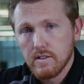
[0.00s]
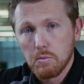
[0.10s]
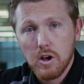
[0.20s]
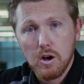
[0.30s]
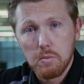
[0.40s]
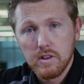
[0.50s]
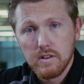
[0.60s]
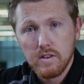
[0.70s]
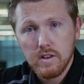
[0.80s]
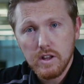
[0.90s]
Some common
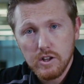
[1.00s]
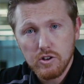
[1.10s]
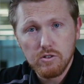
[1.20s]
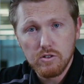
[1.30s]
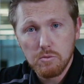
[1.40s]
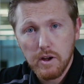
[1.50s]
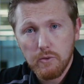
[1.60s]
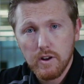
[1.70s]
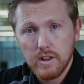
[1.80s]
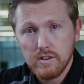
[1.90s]
issues you might
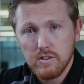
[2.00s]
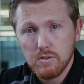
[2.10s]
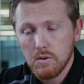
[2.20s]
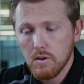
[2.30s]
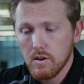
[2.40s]
run into